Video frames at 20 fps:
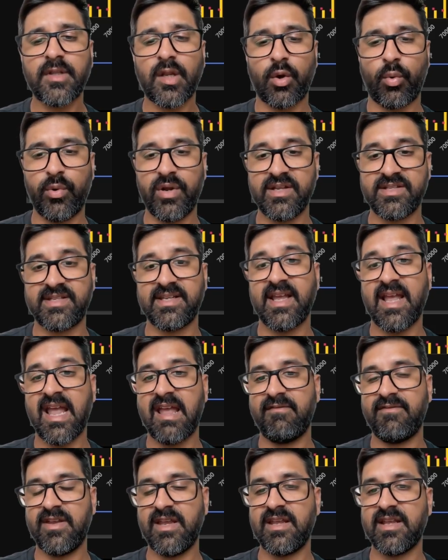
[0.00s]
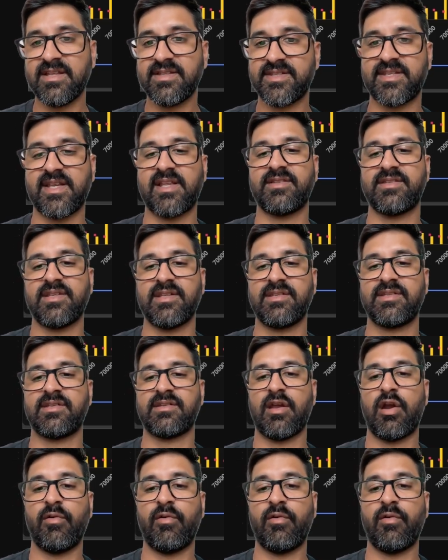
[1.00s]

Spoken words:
We can see a heavy consensus